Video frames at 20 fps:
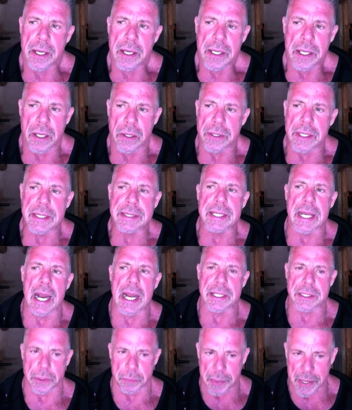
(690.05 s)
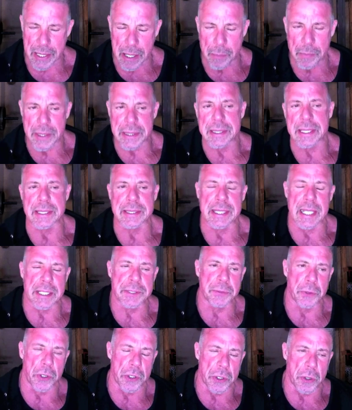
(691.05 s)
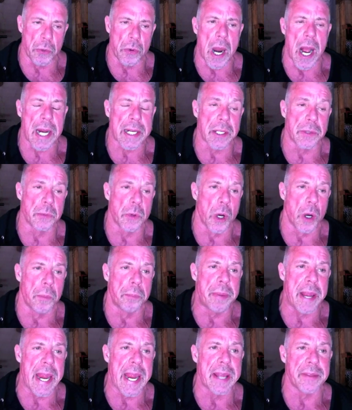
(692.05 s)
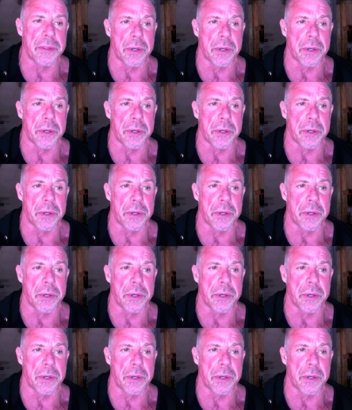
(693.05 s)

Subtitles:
you know, these guys are becoming successful in the rock and roll band.